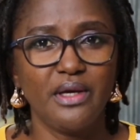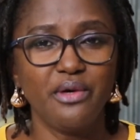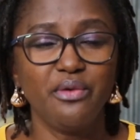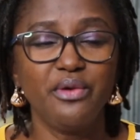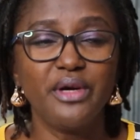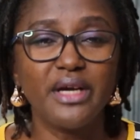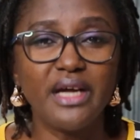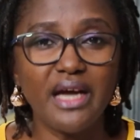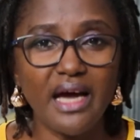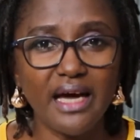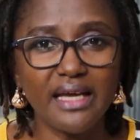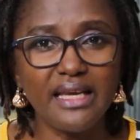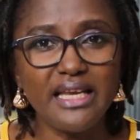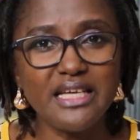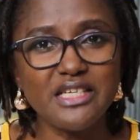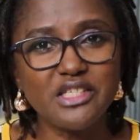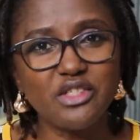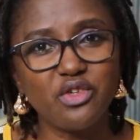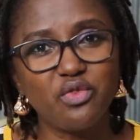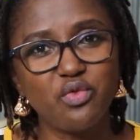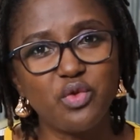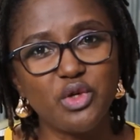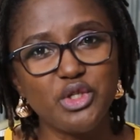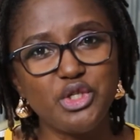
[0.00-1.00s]

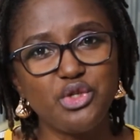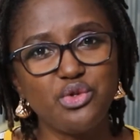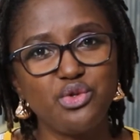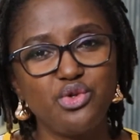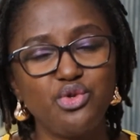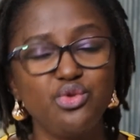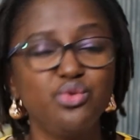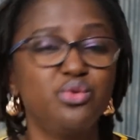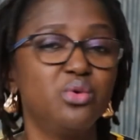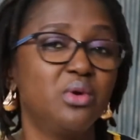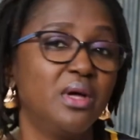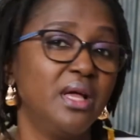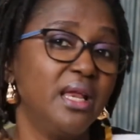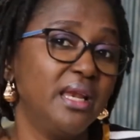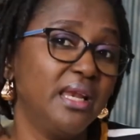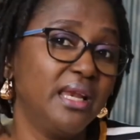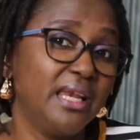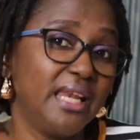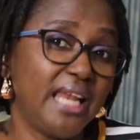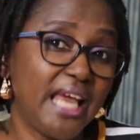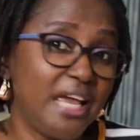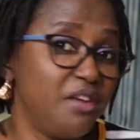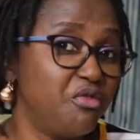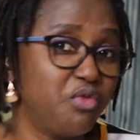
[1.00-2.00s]
Regardless of what you do,
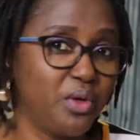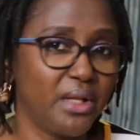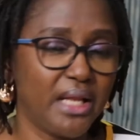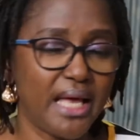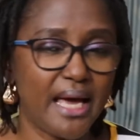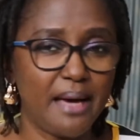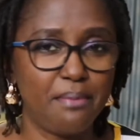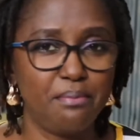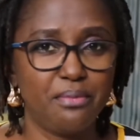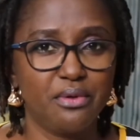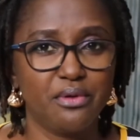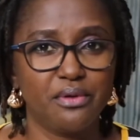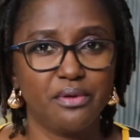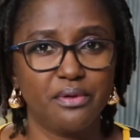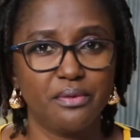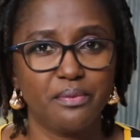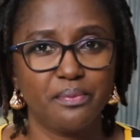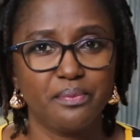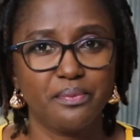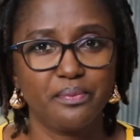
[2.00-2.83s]
life will happen.